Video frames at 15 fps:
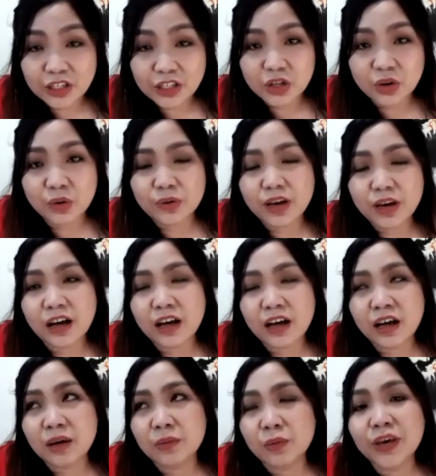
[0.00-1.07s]
So,
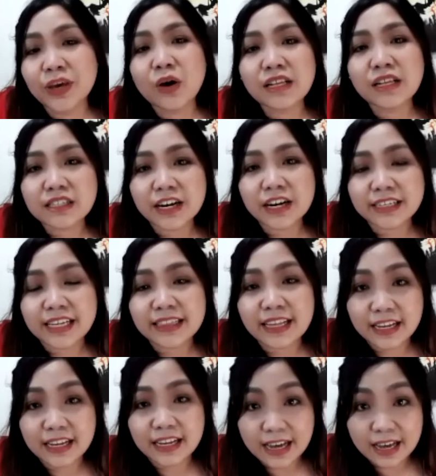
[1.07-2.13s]
we all started
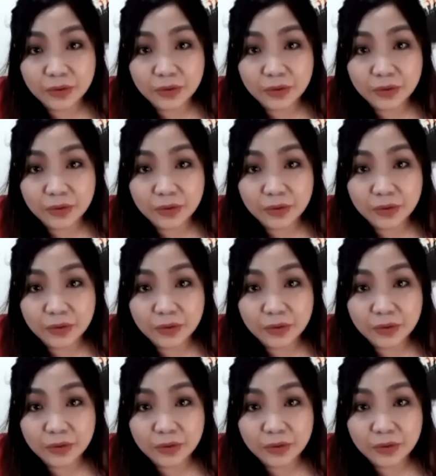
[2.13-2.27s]
talaga